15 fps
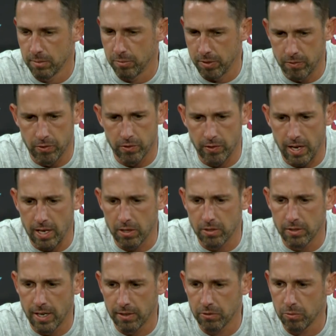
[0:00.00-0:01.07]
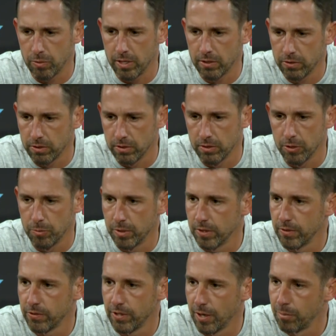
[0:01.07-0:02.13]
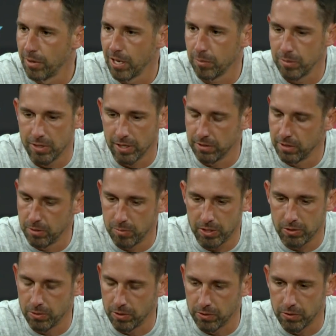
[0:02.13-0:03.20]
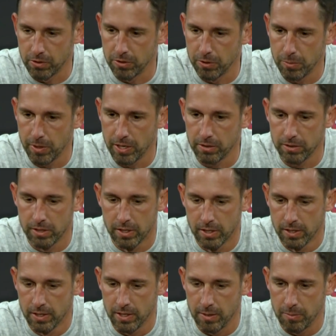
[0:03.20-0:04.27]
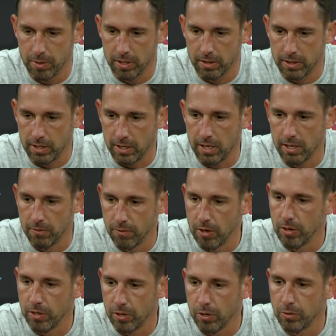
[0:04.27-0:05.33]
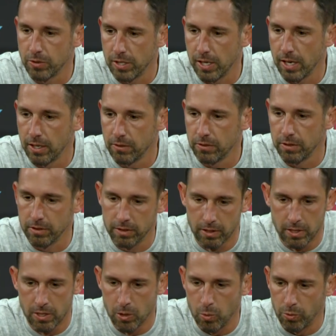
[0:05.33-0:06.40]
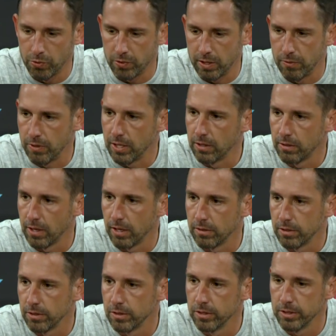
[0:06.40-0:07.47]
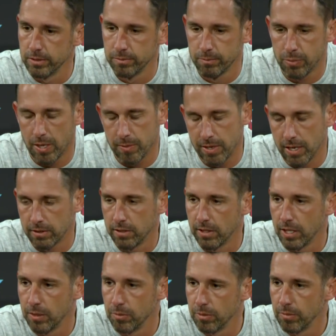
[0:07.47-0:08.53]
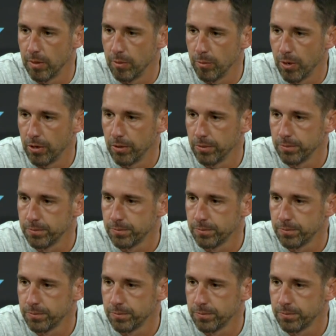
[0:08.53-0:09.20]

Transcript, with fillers: I believe it was his ankle last week, so a little bit of a setback, but nothing to be too concerned about. Um, but I think he had a very good OTAs, and we'll see if he gets out there to probably not today, but maybe tomorrow.